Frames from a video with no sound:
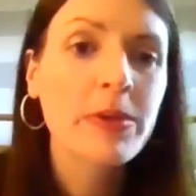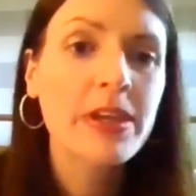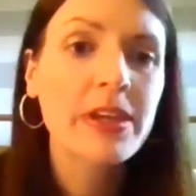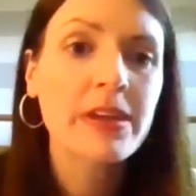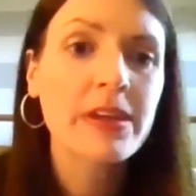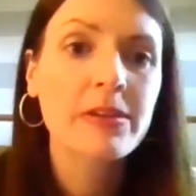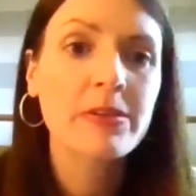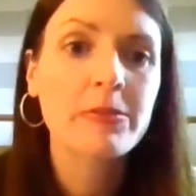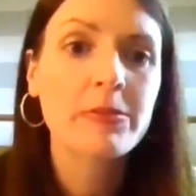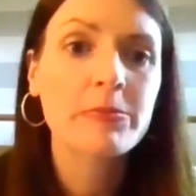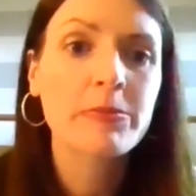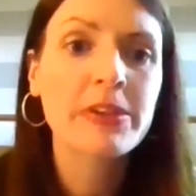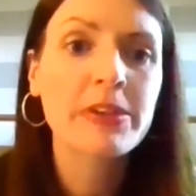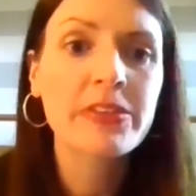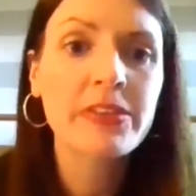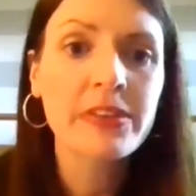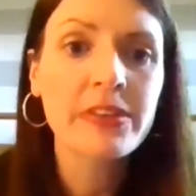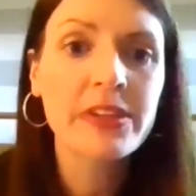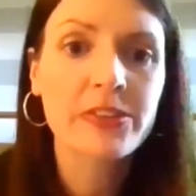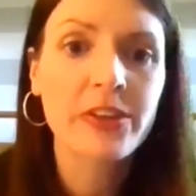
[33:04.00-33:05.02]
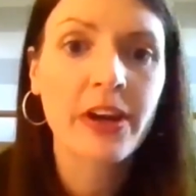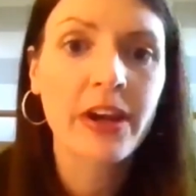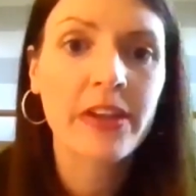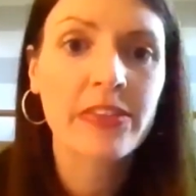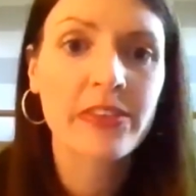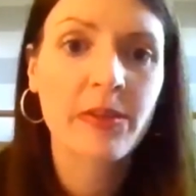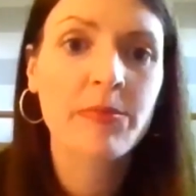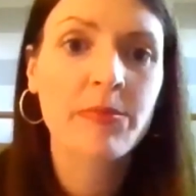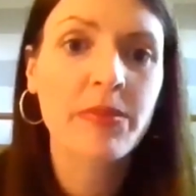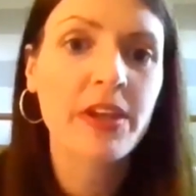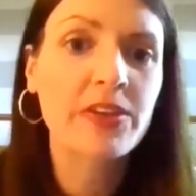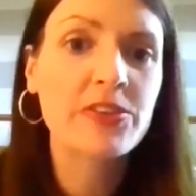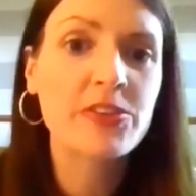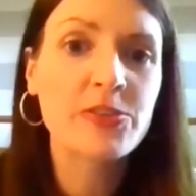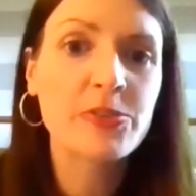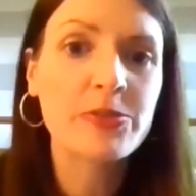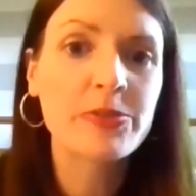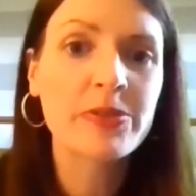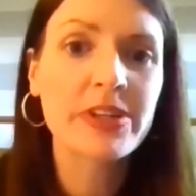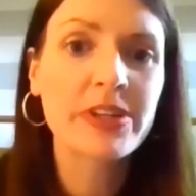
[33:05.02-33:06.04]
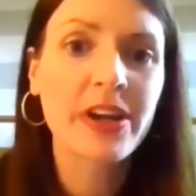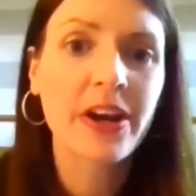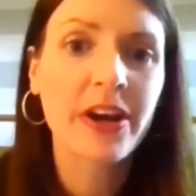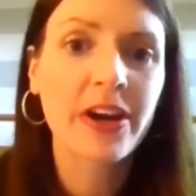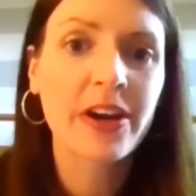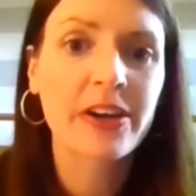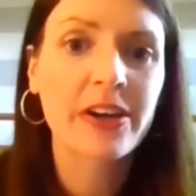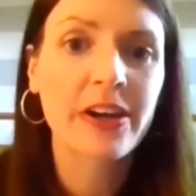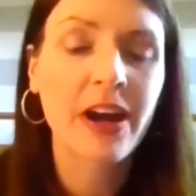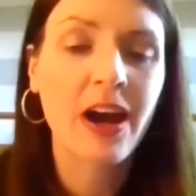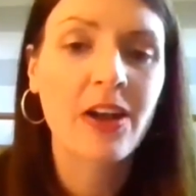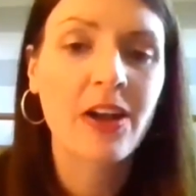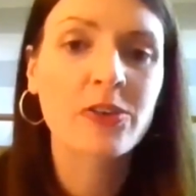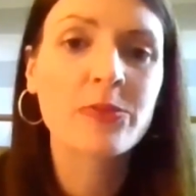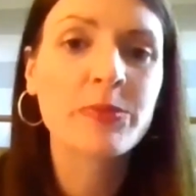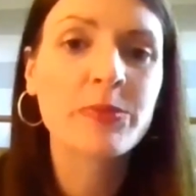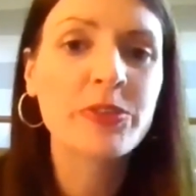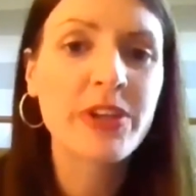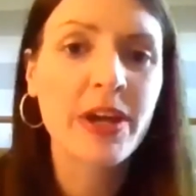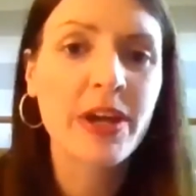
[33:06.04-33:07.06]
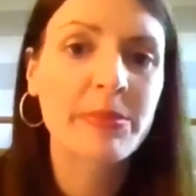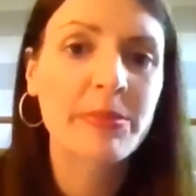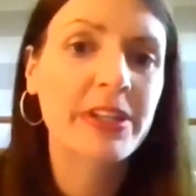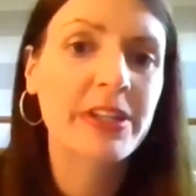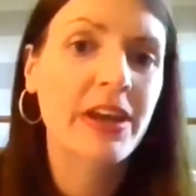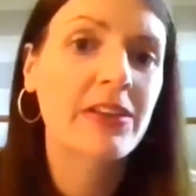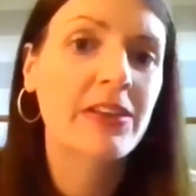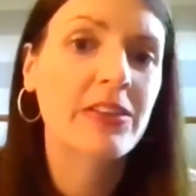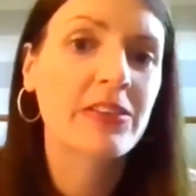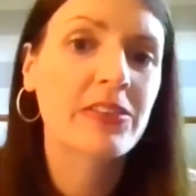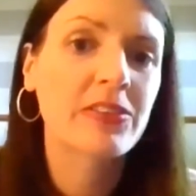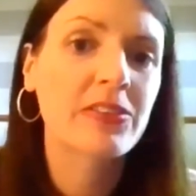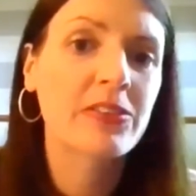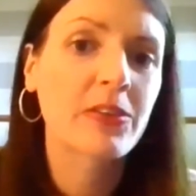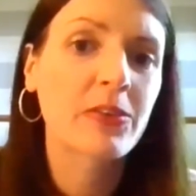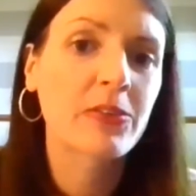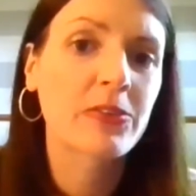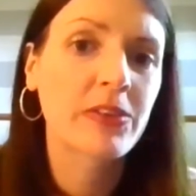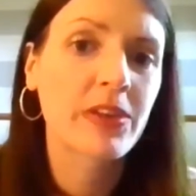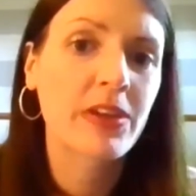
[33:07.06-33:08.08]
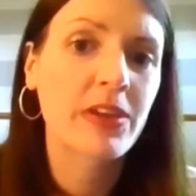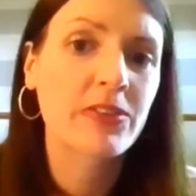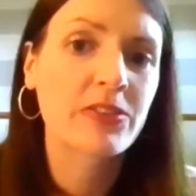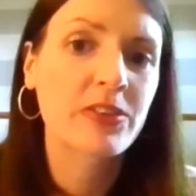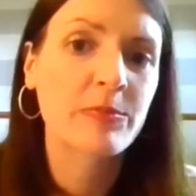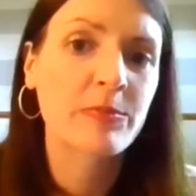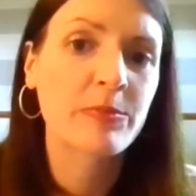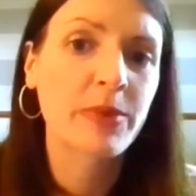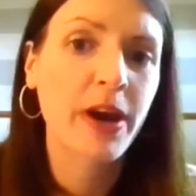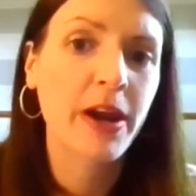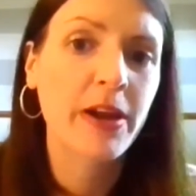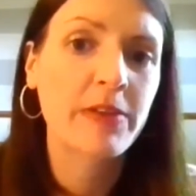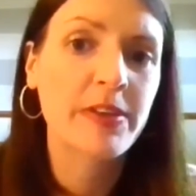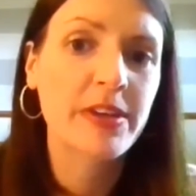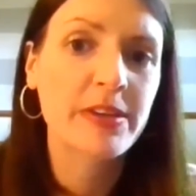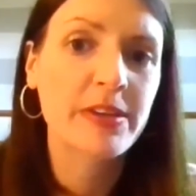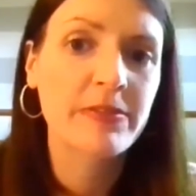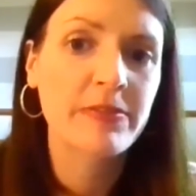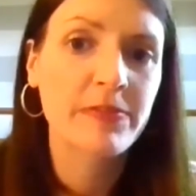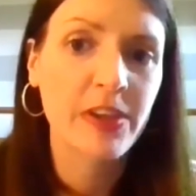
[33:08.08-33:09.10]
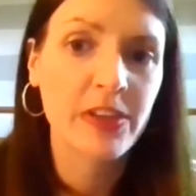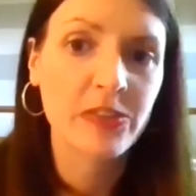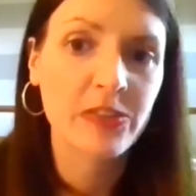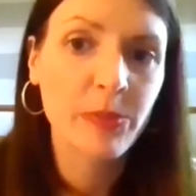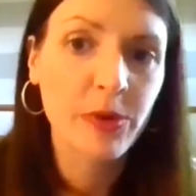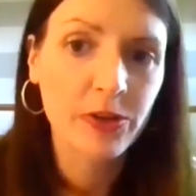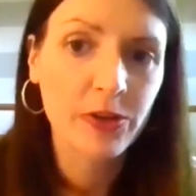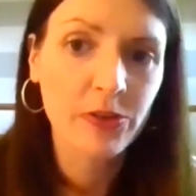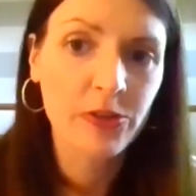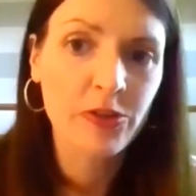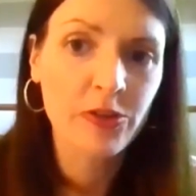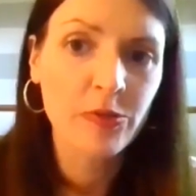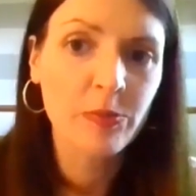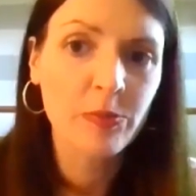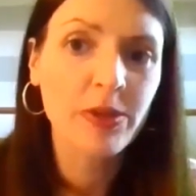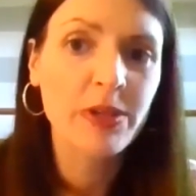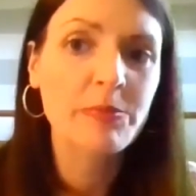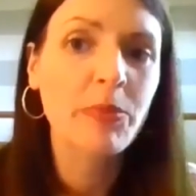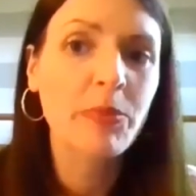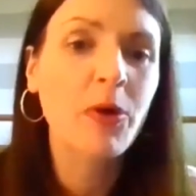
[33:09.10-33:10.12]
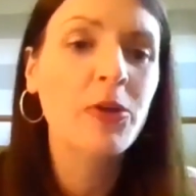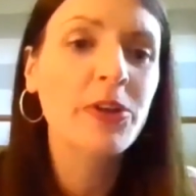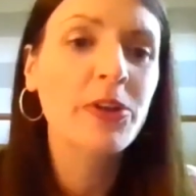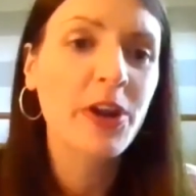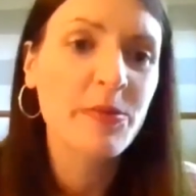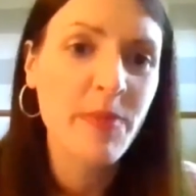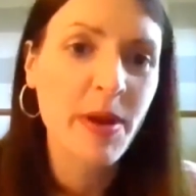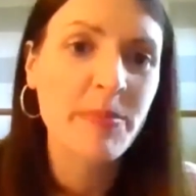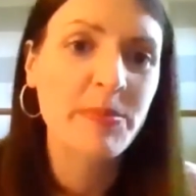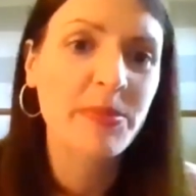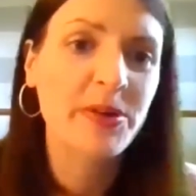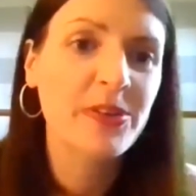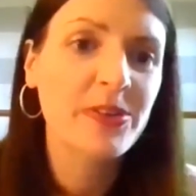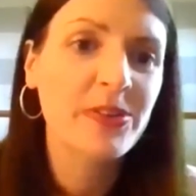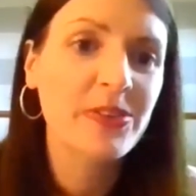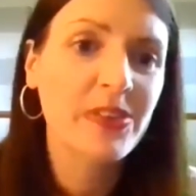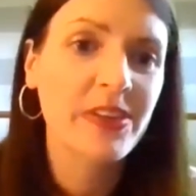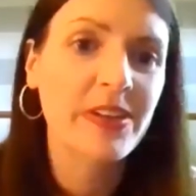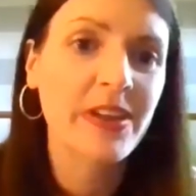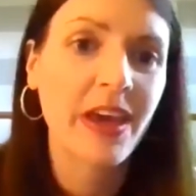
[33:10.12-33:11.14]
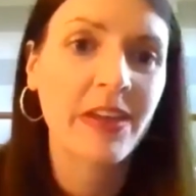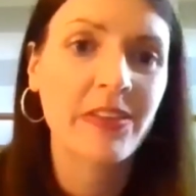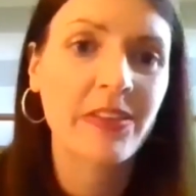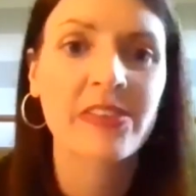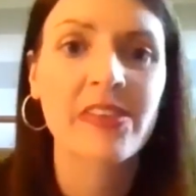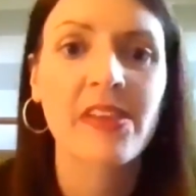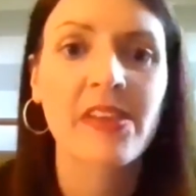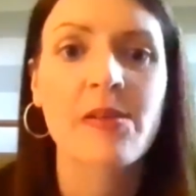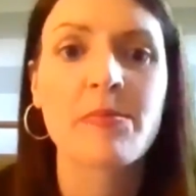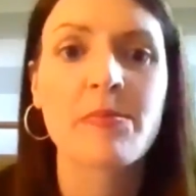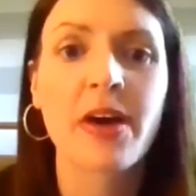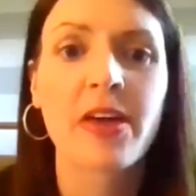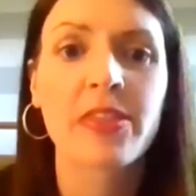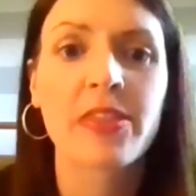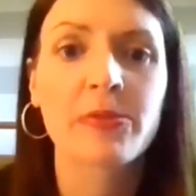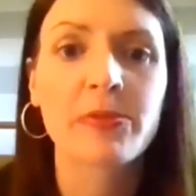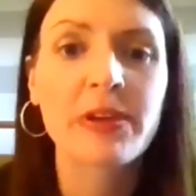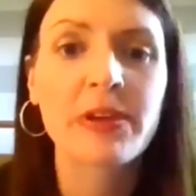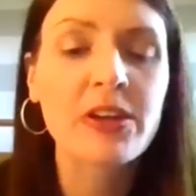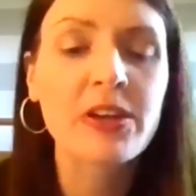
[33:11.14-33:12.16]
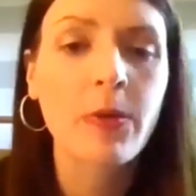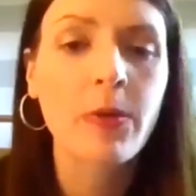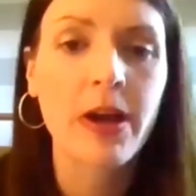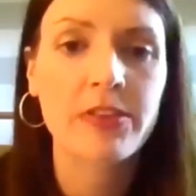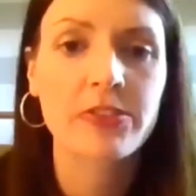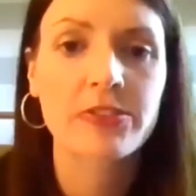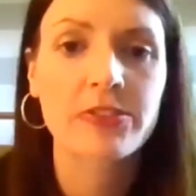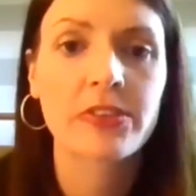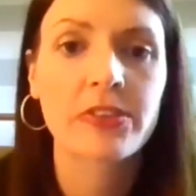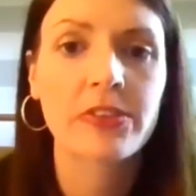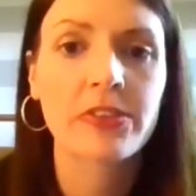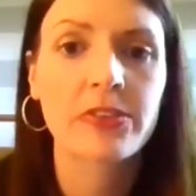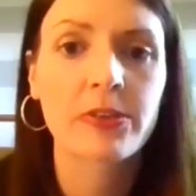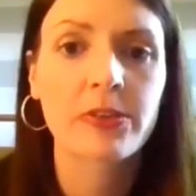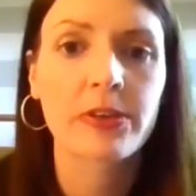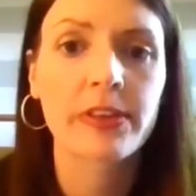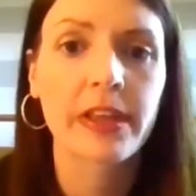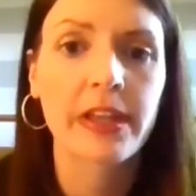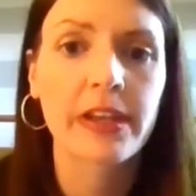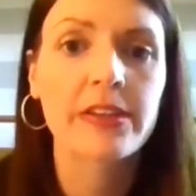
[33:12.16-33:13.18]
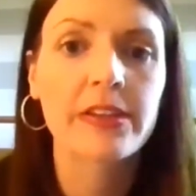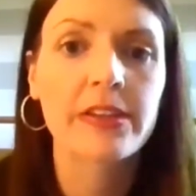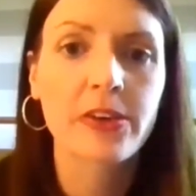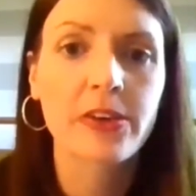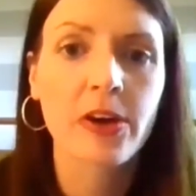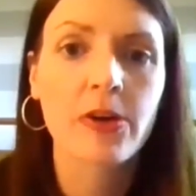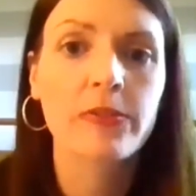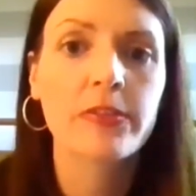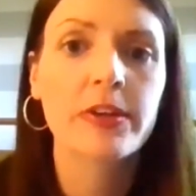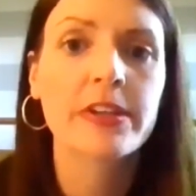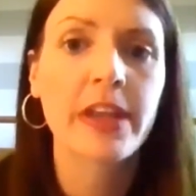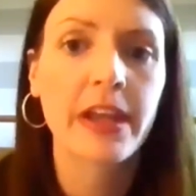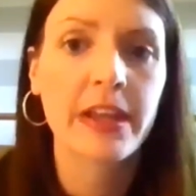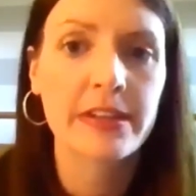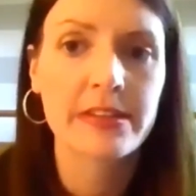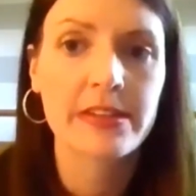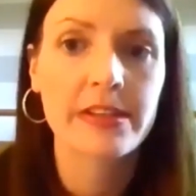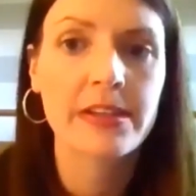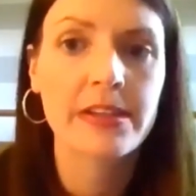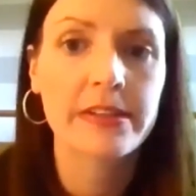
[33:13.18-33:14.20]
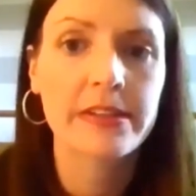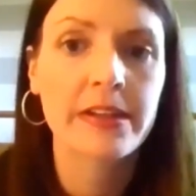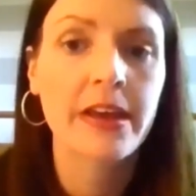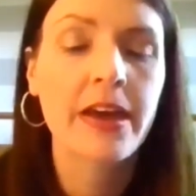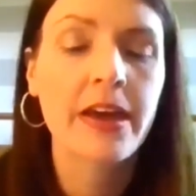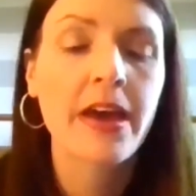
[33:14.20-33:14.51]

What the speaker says: We recently tried something new in our Autoimmune Hepatitis Association private Facebook group. We polled our members and asked them 3 questions related to COVID-19.